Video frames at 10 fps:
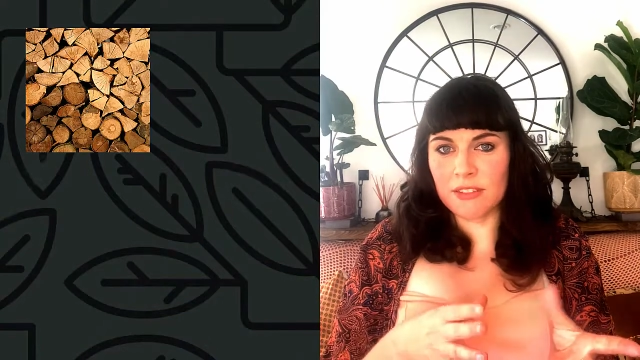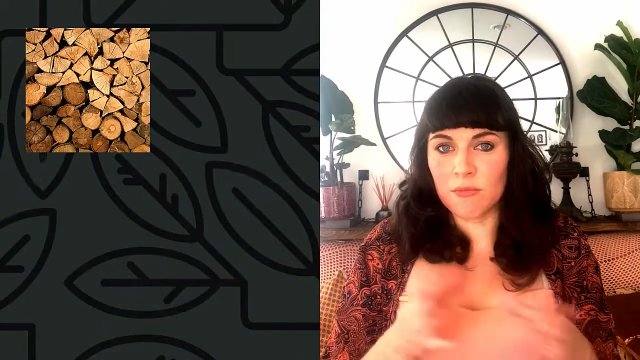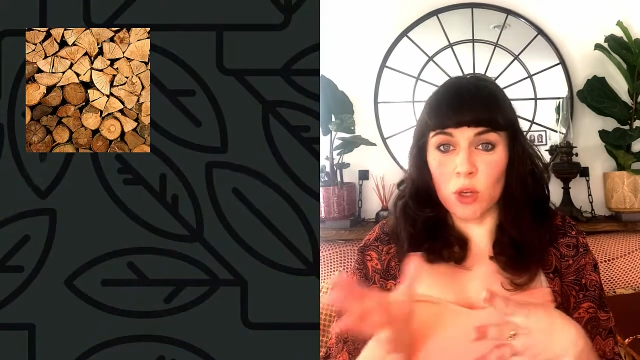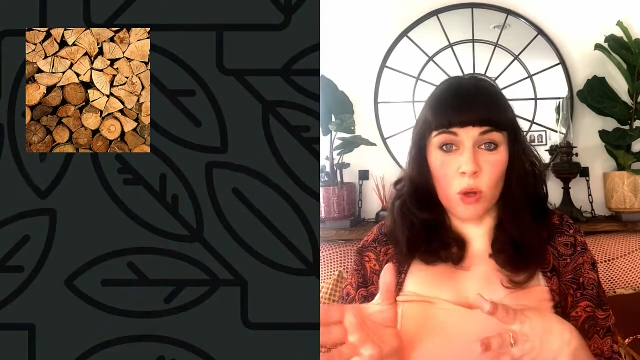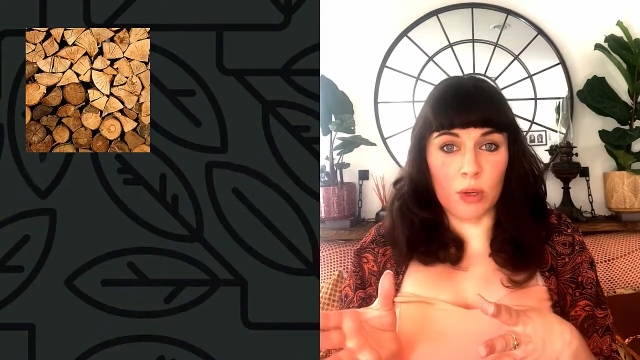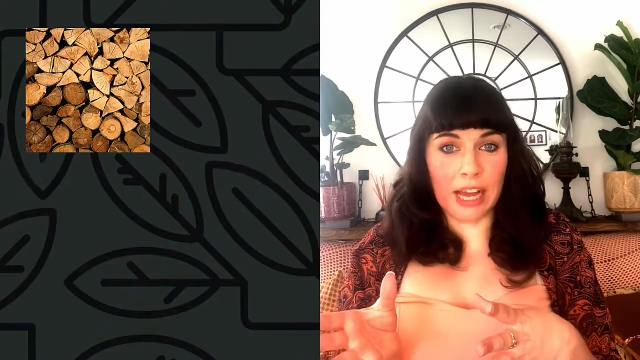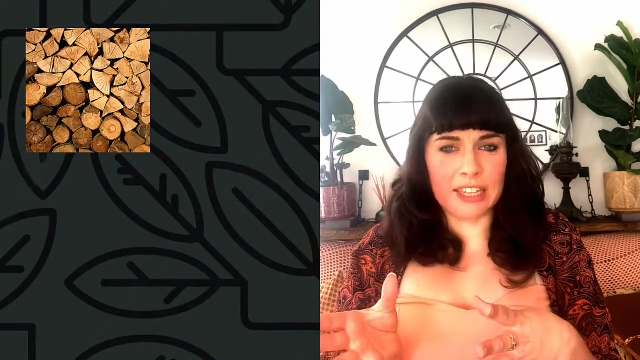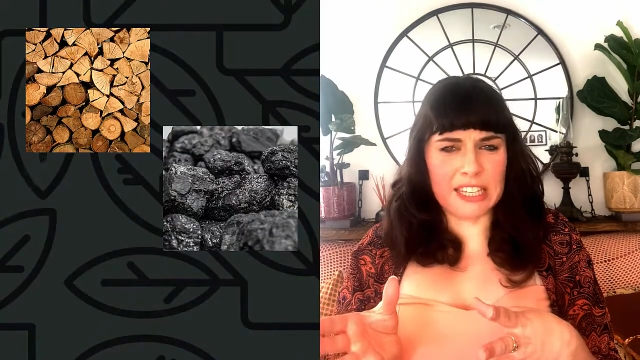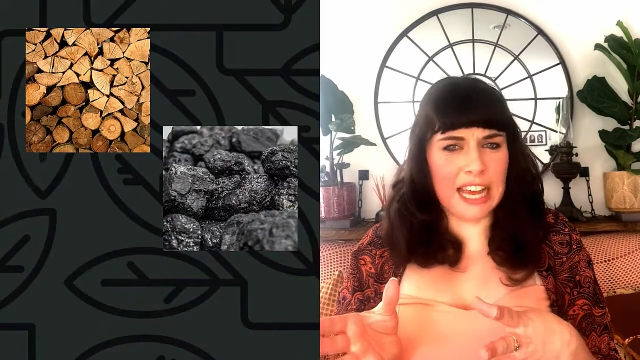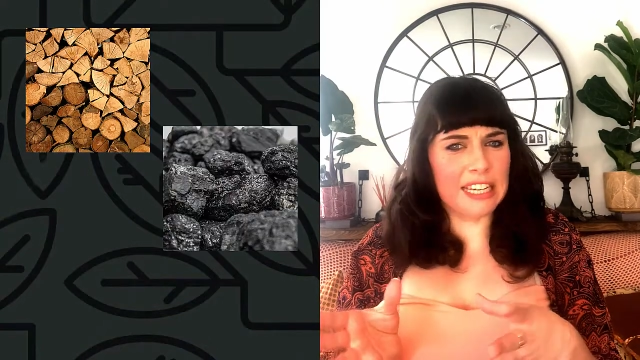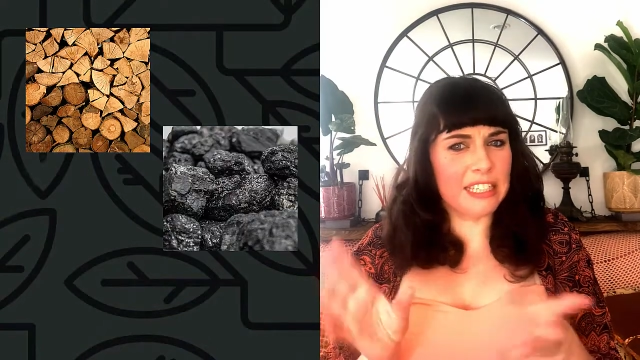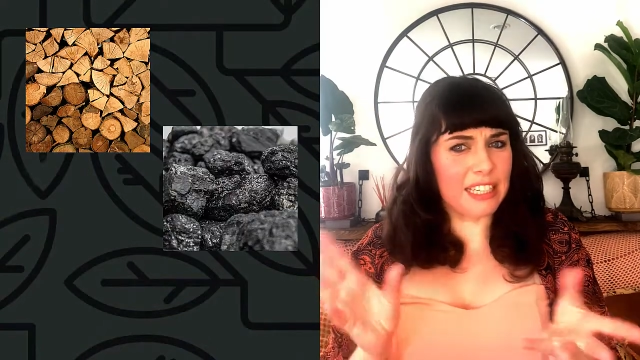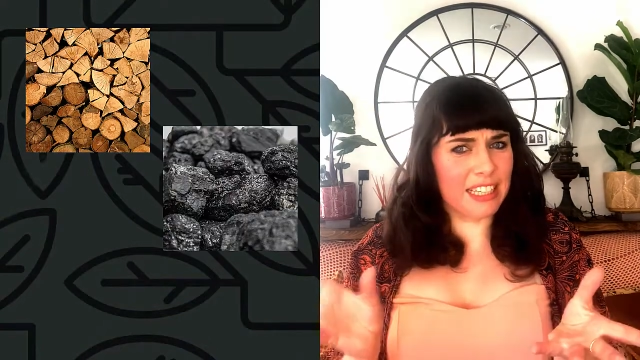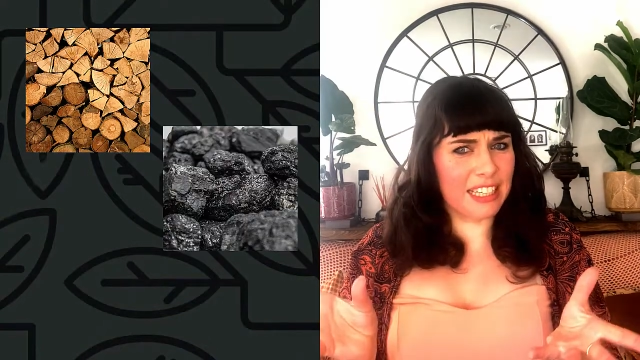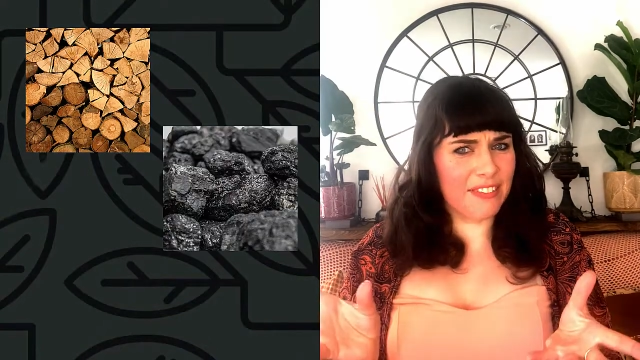coal gas, and
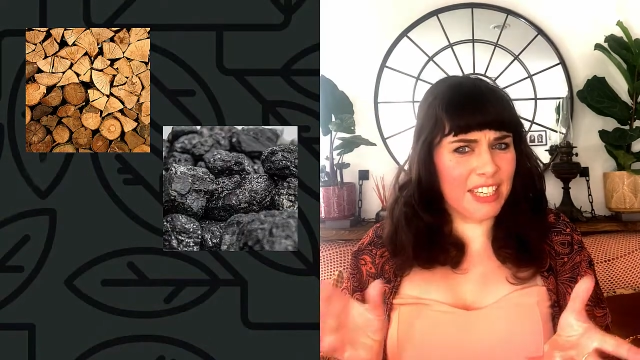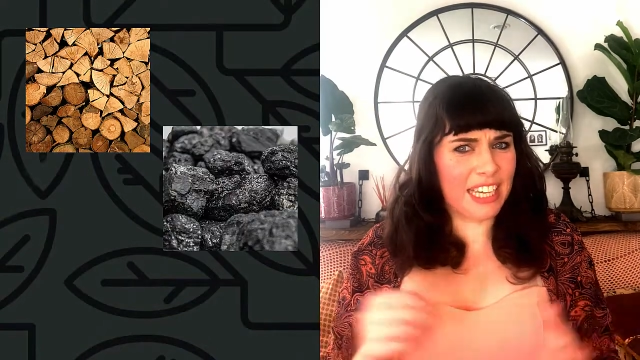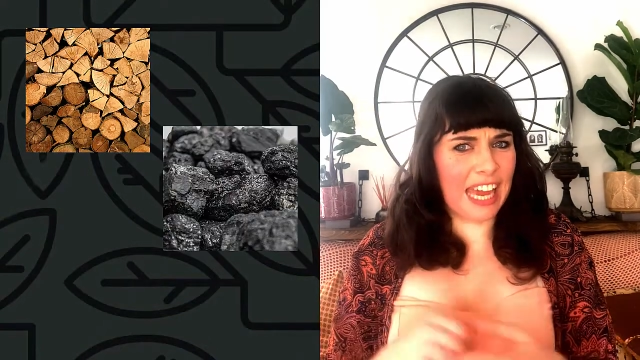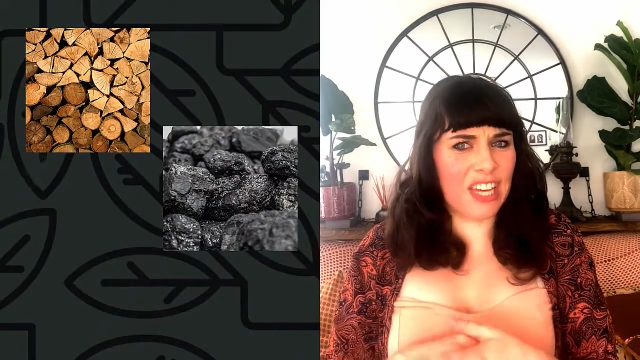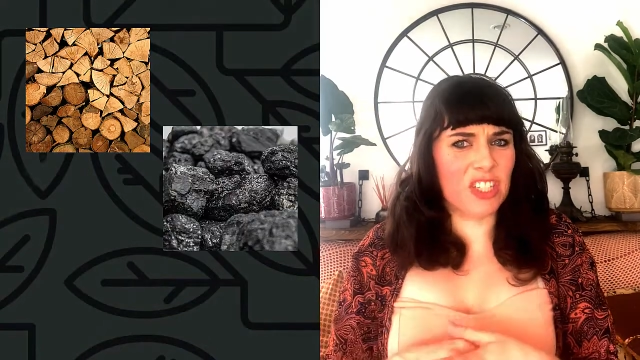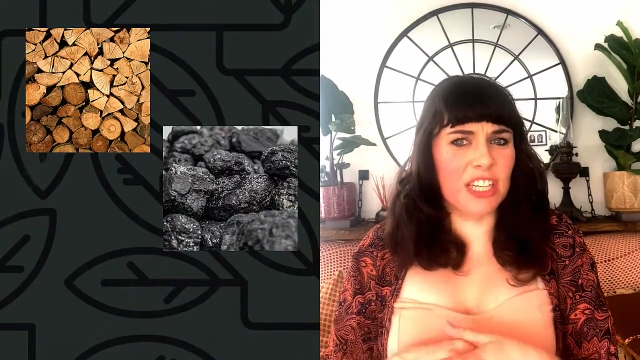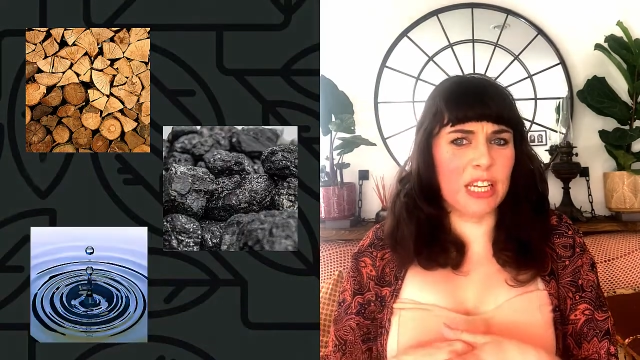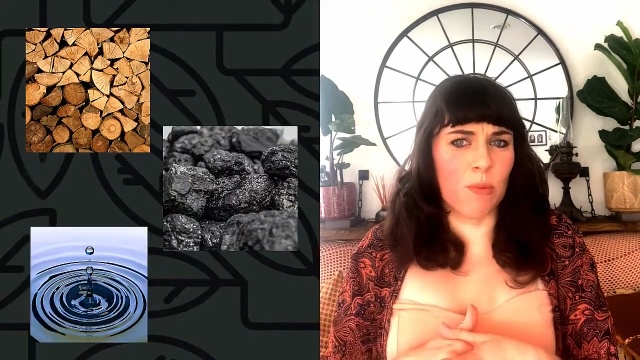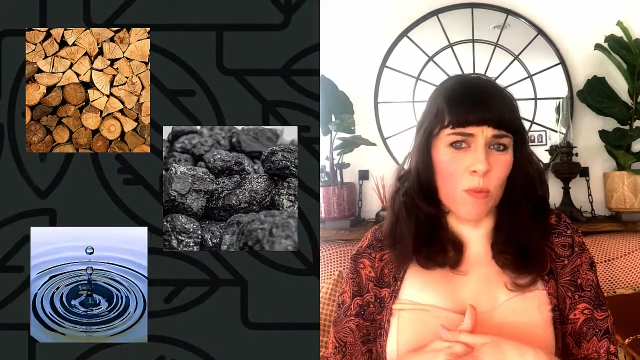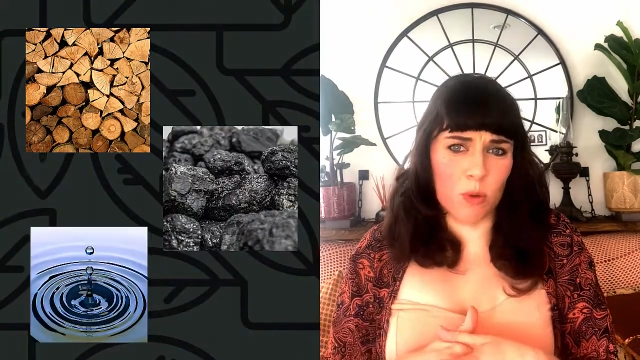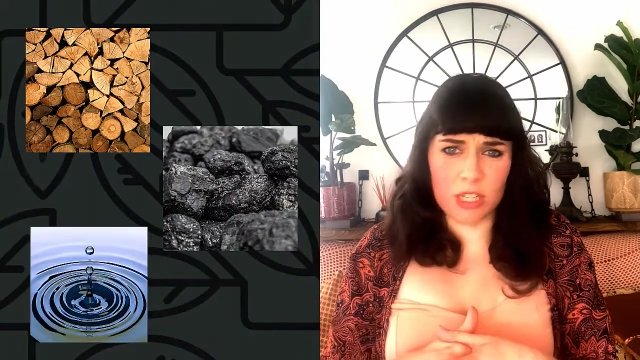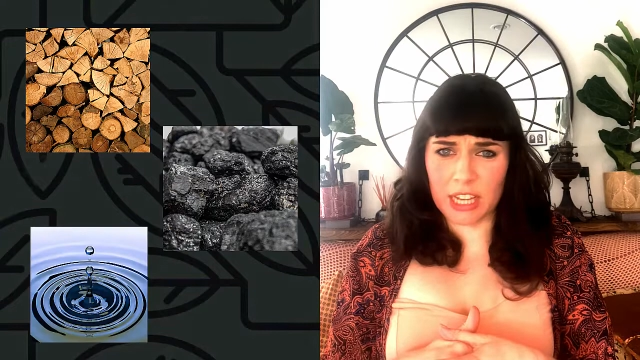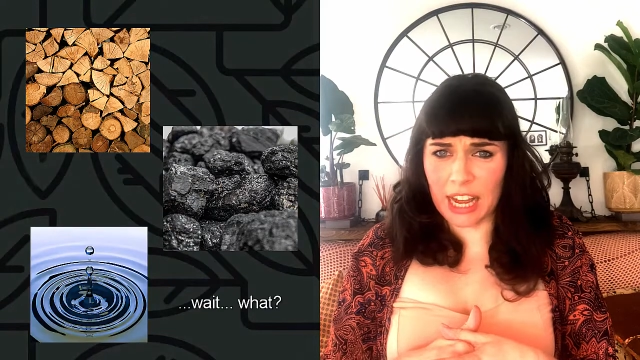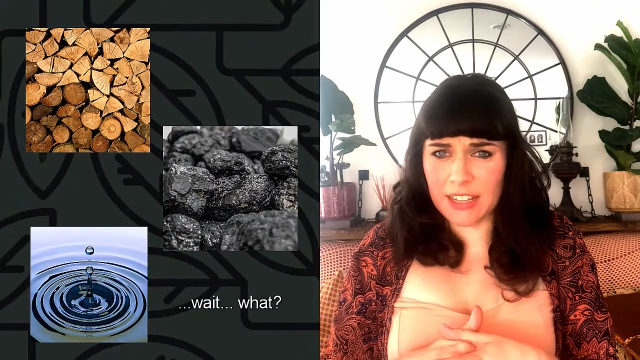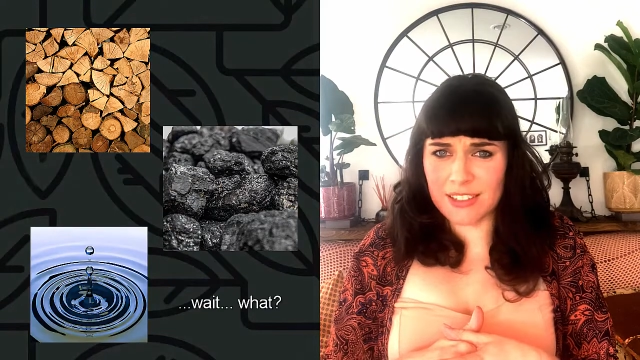even occasionally water
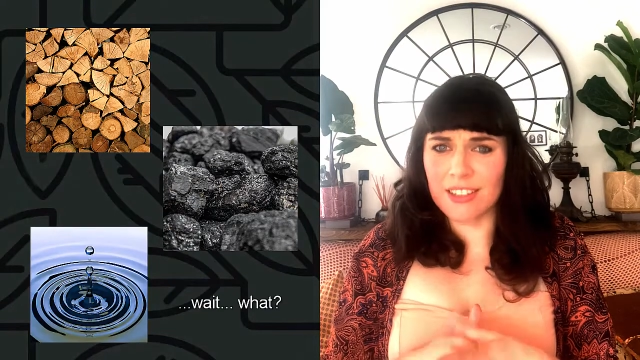gas.